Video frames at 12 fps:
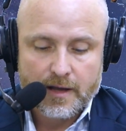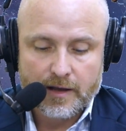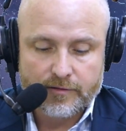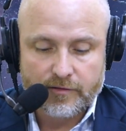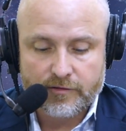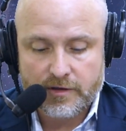
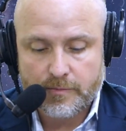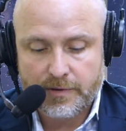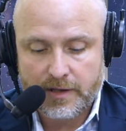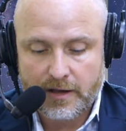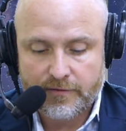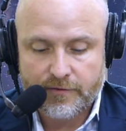as a
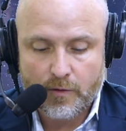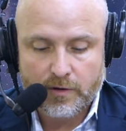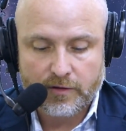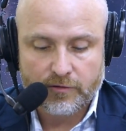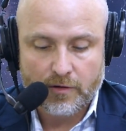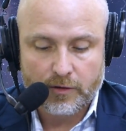CPA
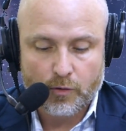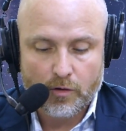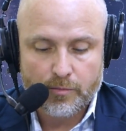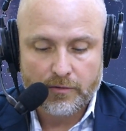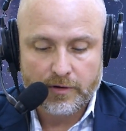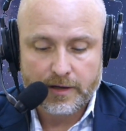focused on
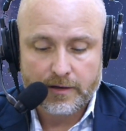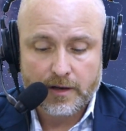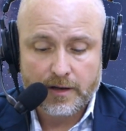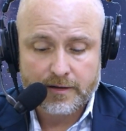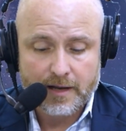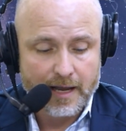corporate
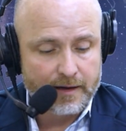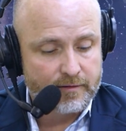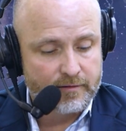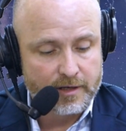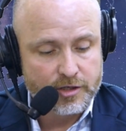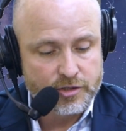
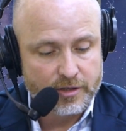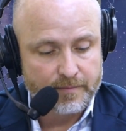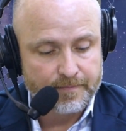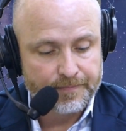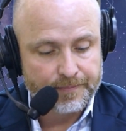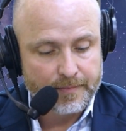taxation.